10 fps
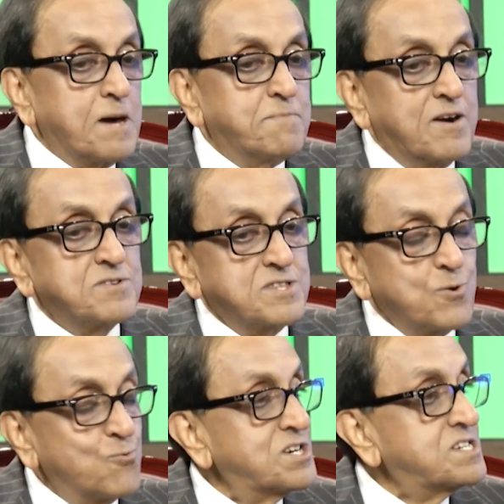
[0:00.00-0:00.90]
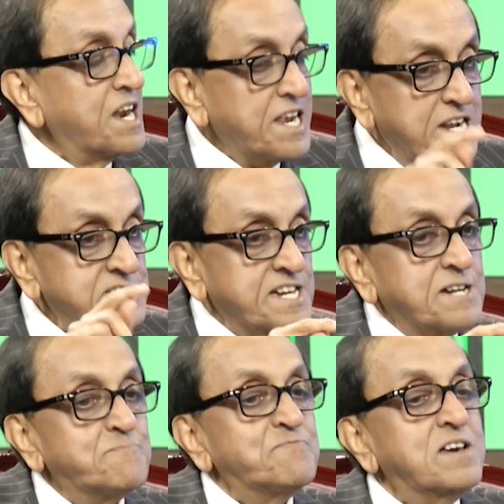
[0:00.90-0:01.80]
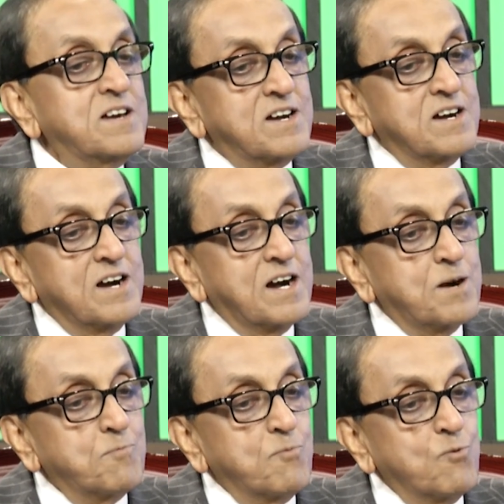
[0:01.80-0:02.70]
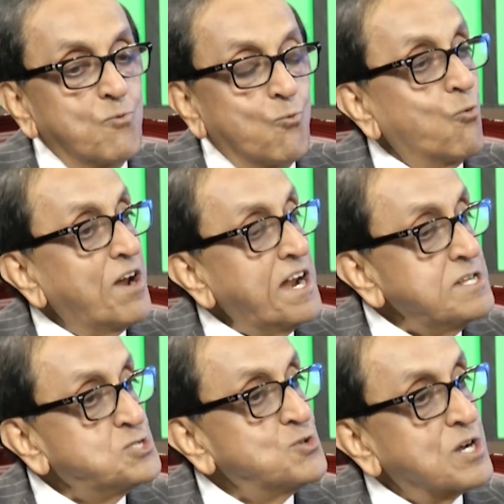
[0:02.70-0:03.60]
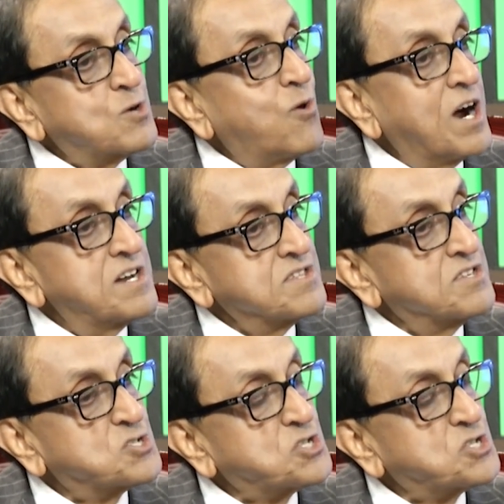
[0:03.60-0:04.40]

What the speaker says: about the word learning. Where did you acquire this